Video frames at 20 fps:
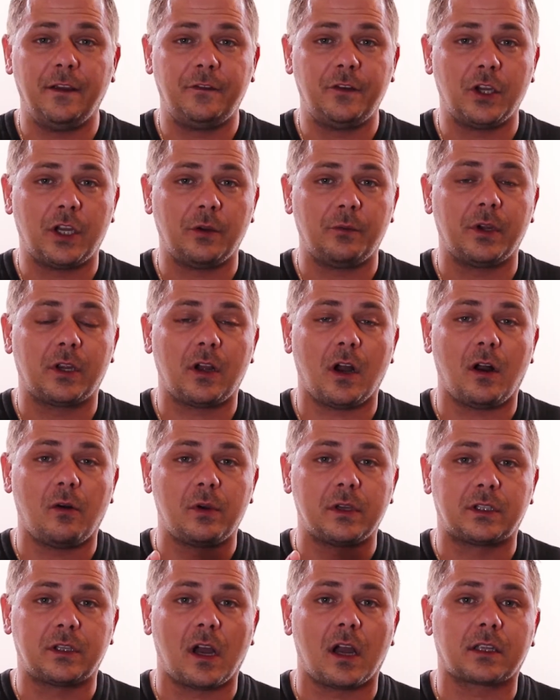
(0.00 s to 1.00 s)
If you can
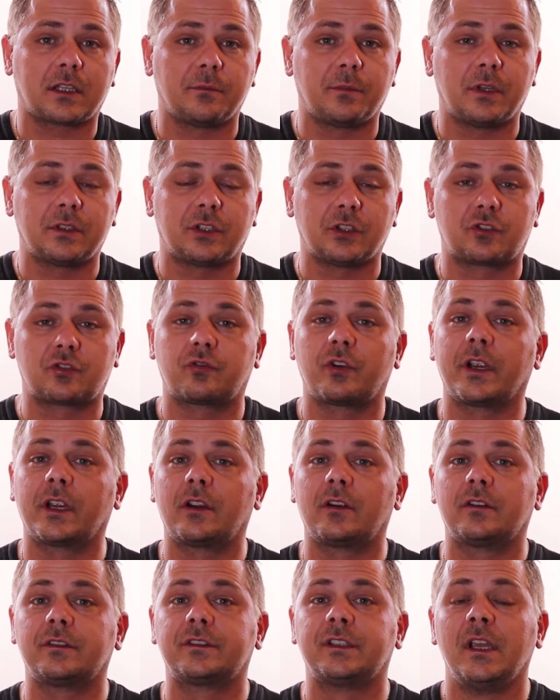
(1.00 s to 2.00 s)
recall, we talked about the
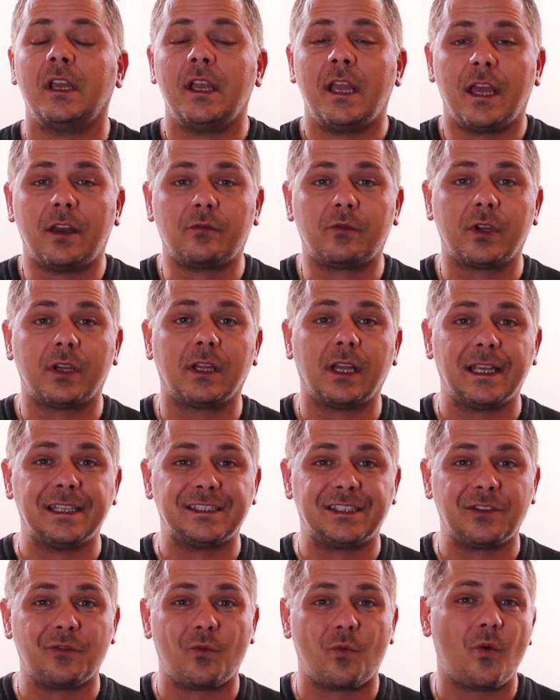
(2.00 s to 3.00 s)
triggers and
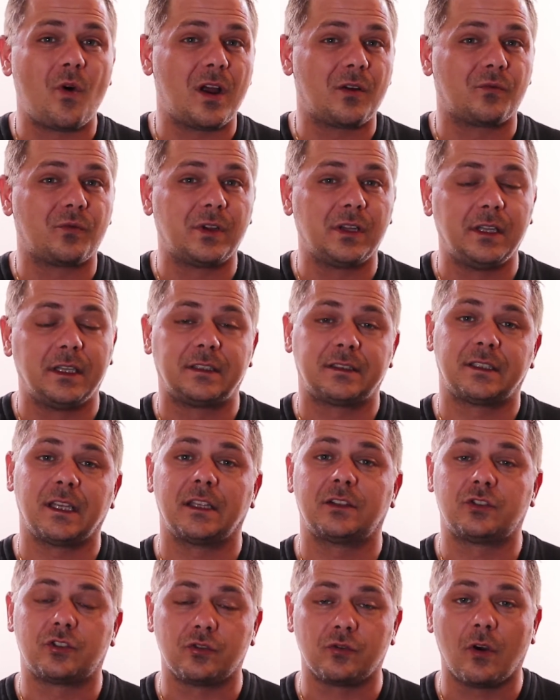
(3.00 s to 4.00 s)
realizing what really
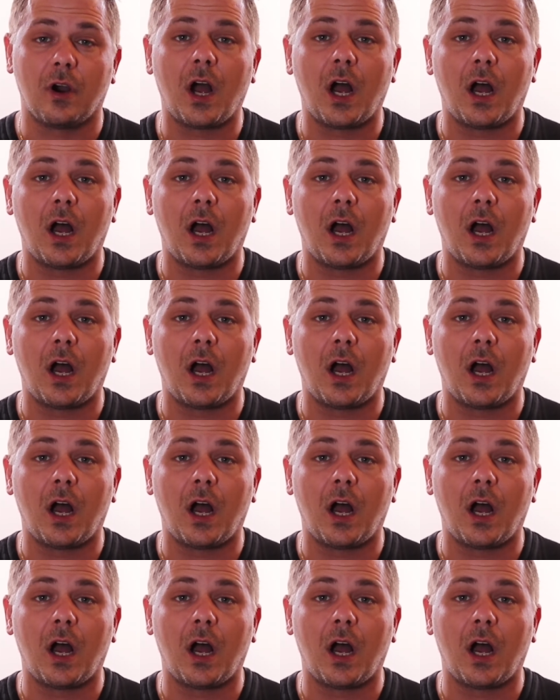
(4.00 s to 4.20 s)
sets you